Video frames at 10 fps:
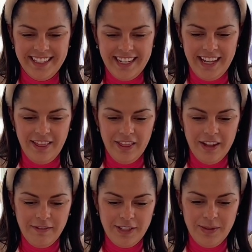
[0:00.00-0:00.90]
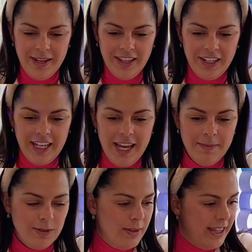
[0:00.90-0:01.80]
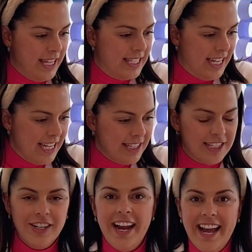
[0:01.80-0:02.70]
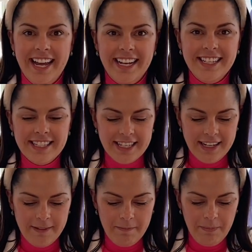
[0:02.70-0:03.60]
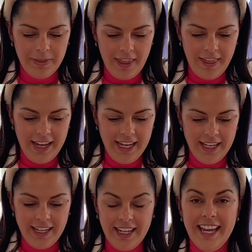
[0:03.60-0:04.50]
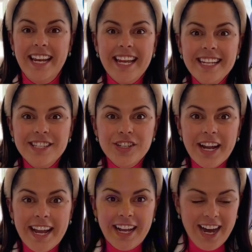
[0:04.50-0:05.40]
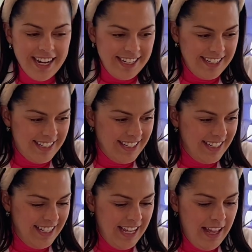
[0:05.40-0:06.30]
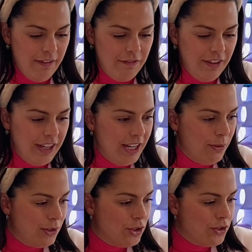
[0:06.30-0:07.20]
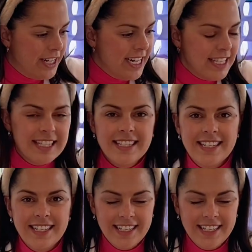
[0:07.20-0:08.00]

I love doing little games with these Easter eggs, like an Easter egg hunt, filling it with treats.